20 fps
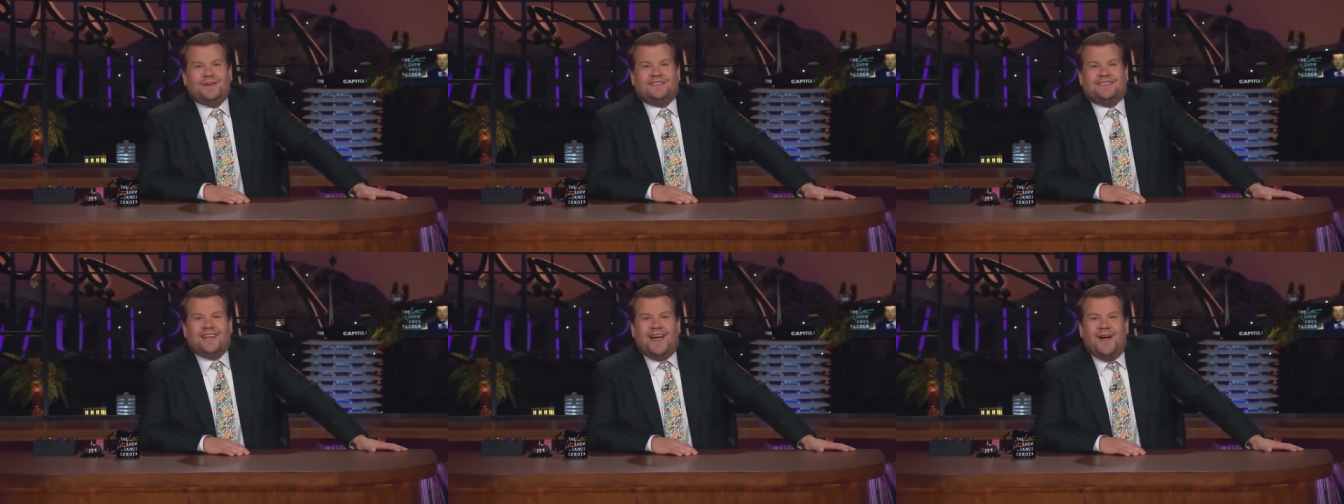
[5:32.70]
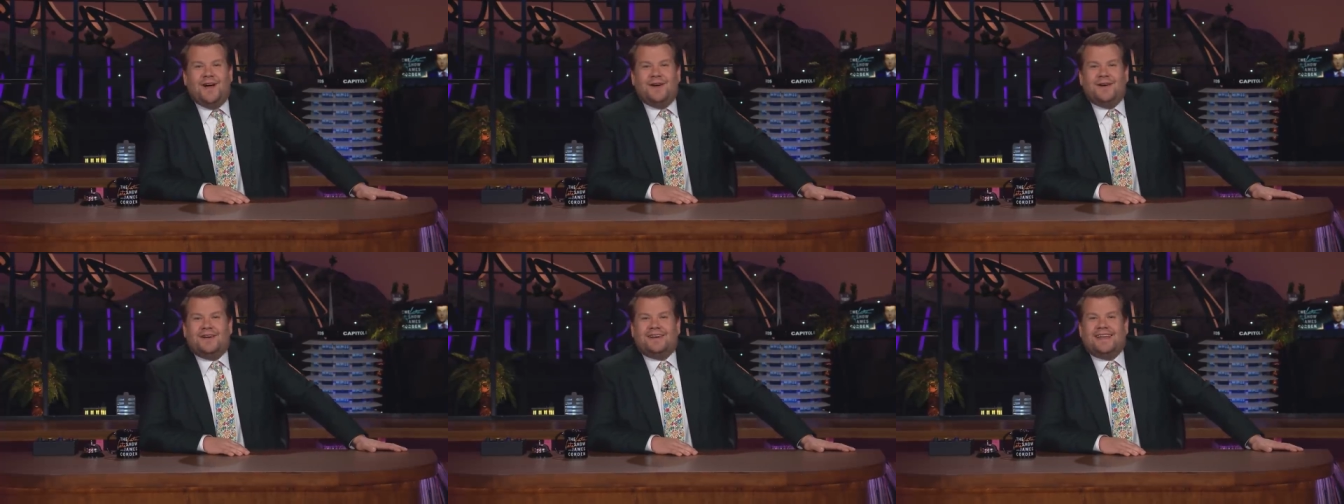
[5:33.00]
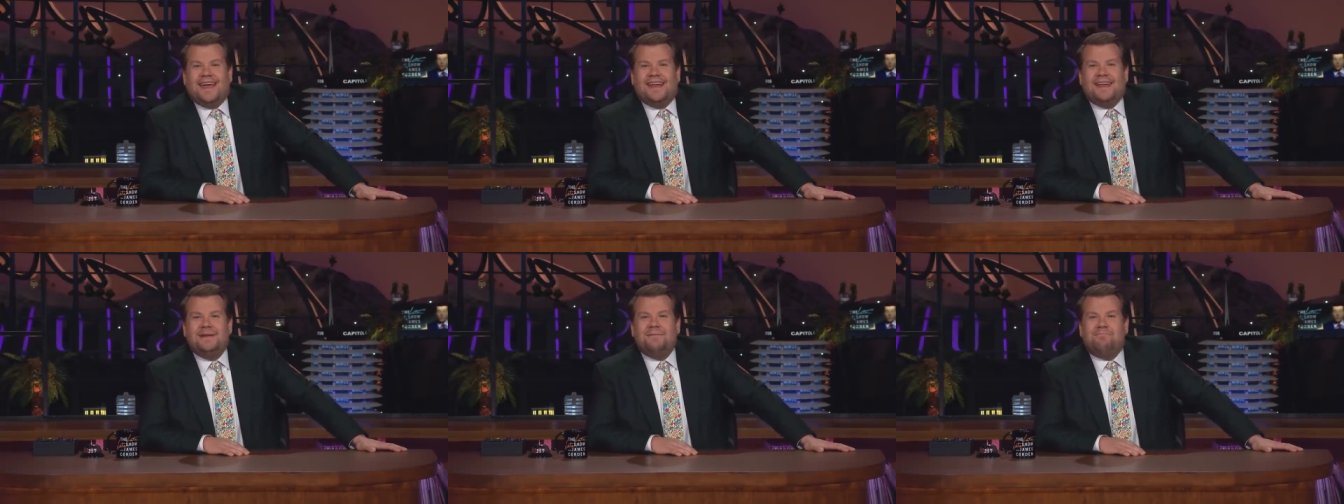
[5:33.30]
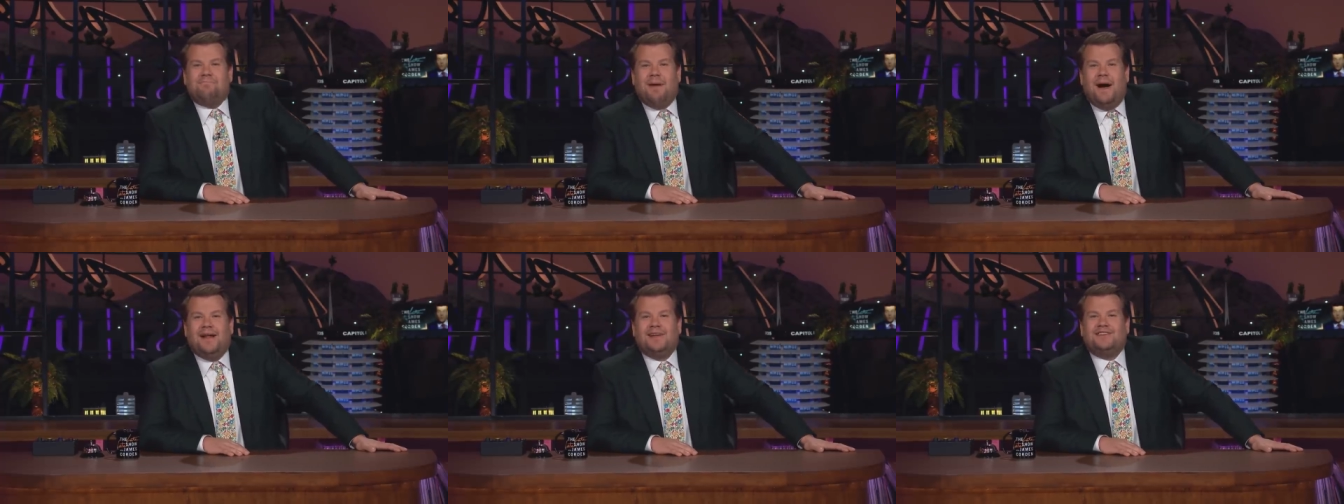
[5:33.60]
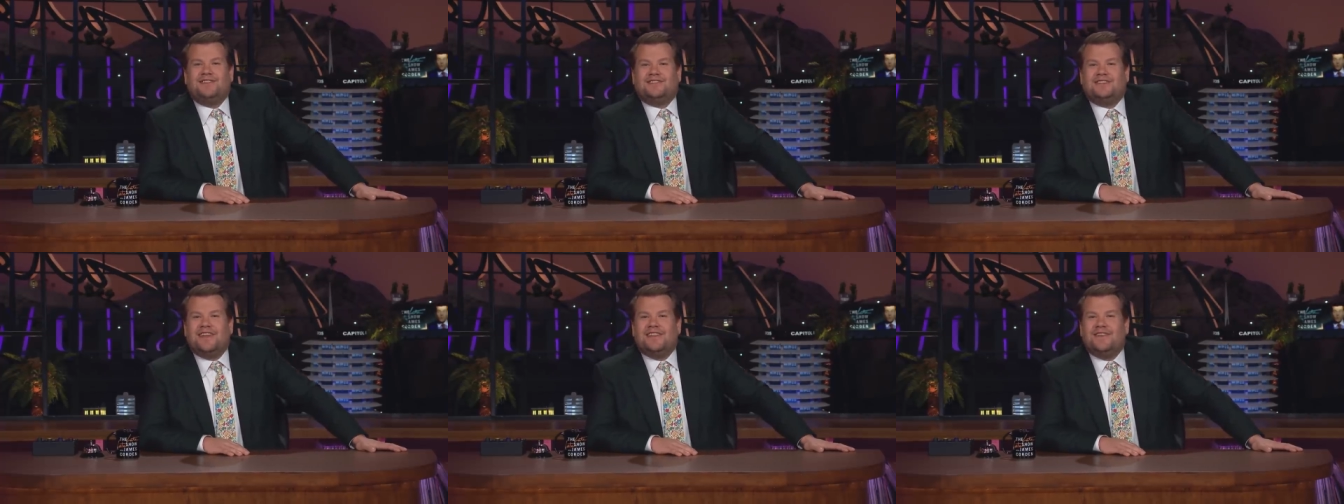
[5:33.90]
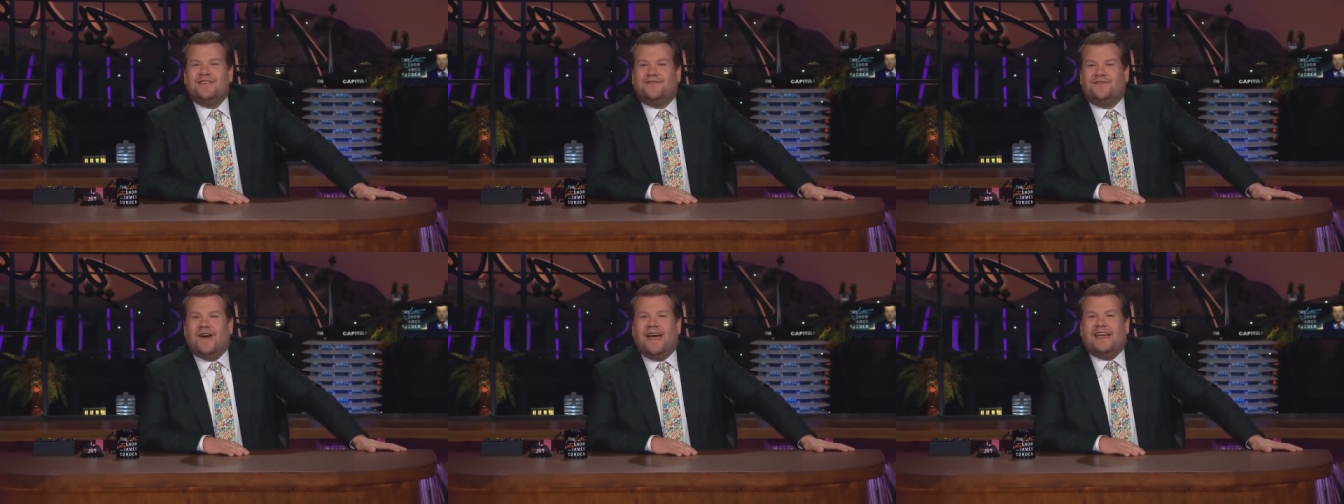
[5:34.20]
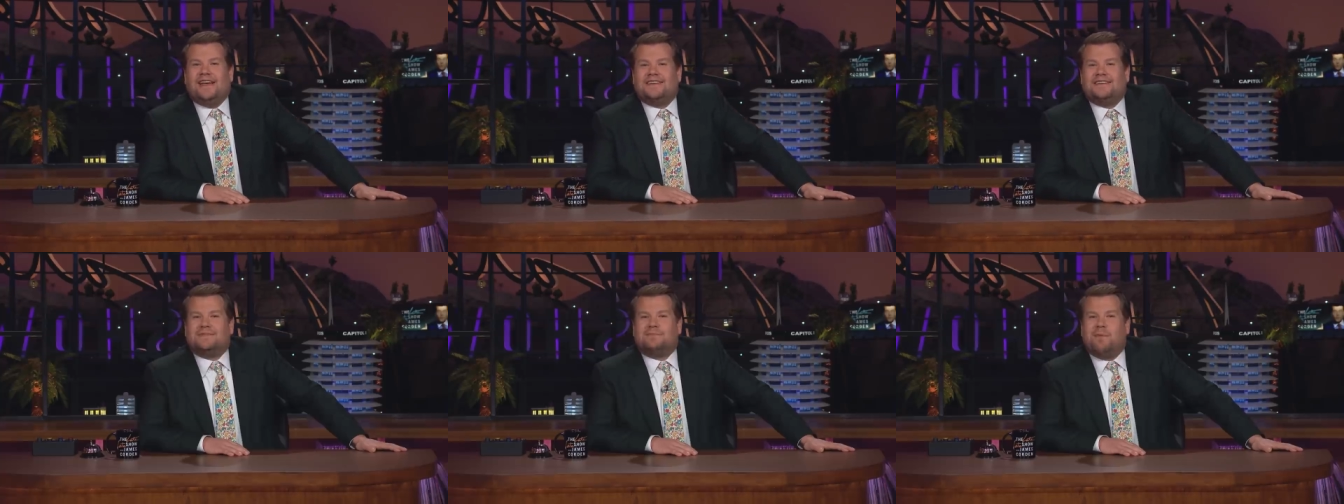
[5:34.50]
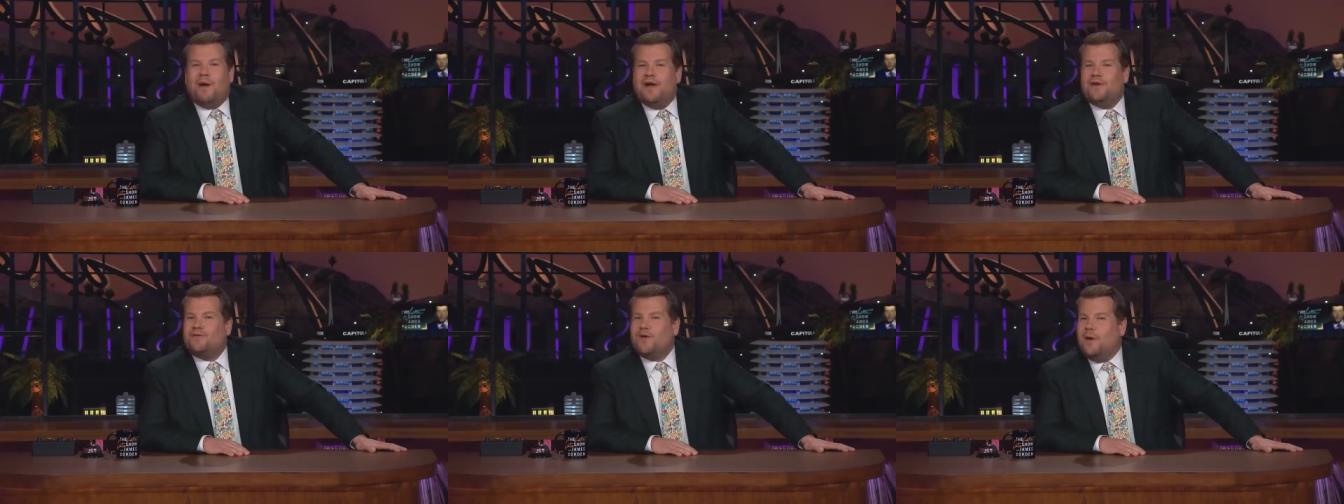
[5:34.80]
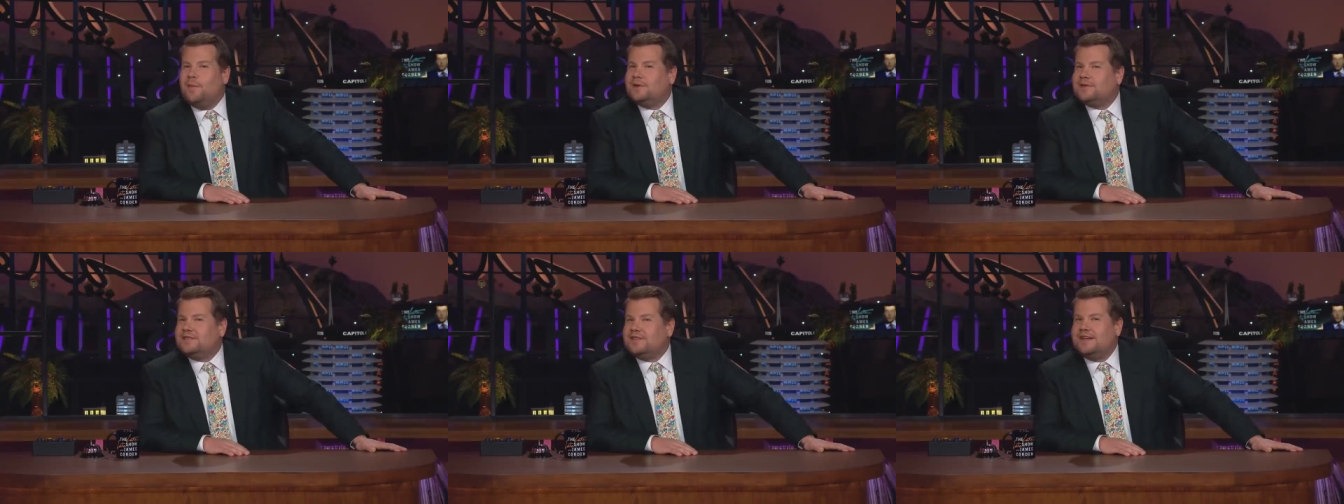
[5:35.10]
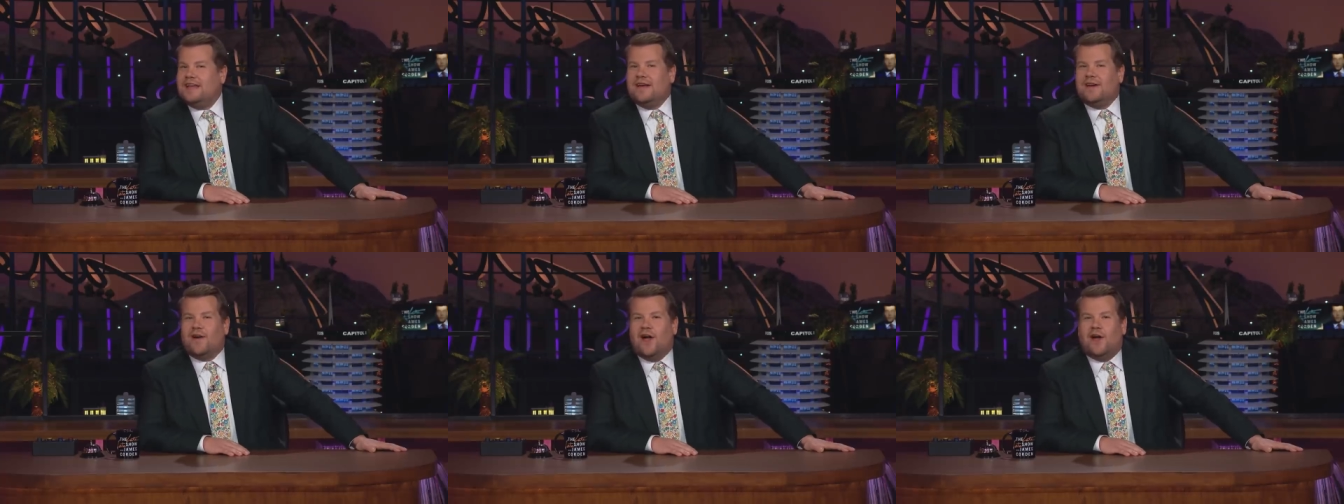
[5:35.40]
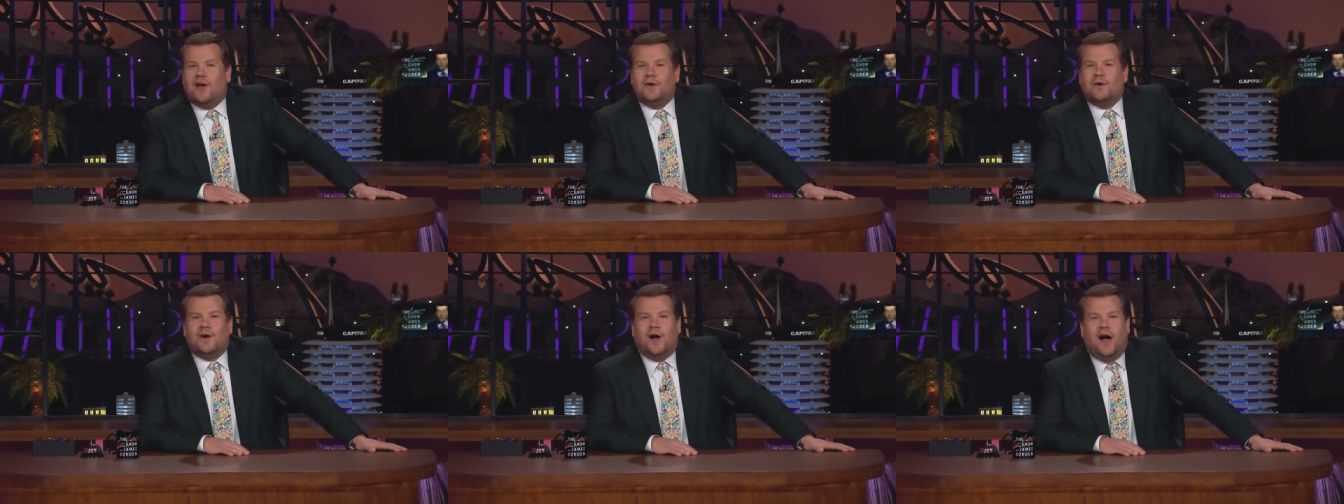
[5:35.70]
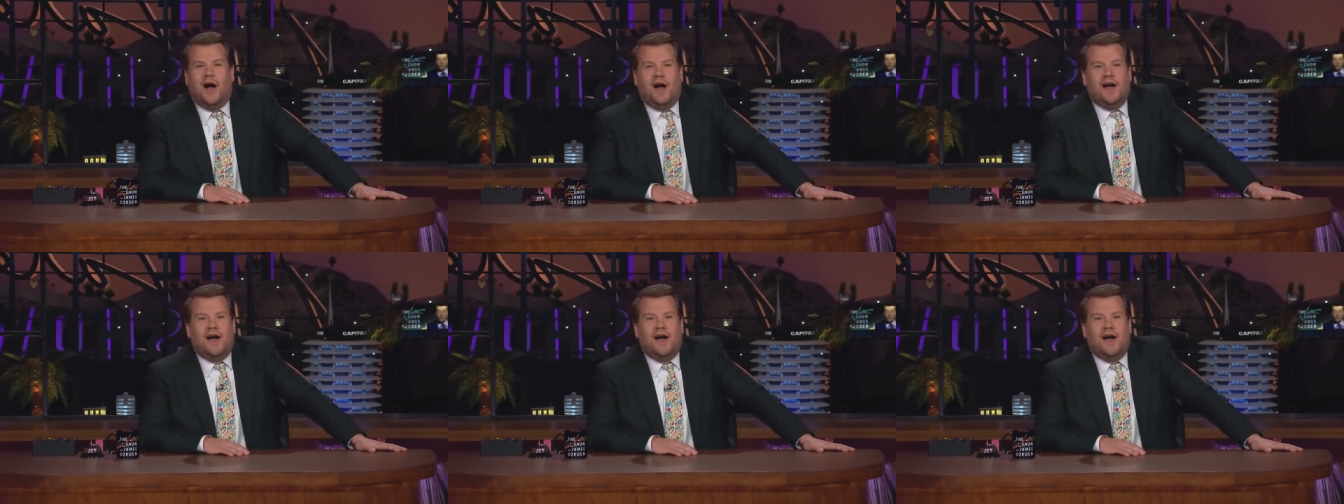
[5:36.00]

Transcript: also, getting punched in the face by Robert De Niro,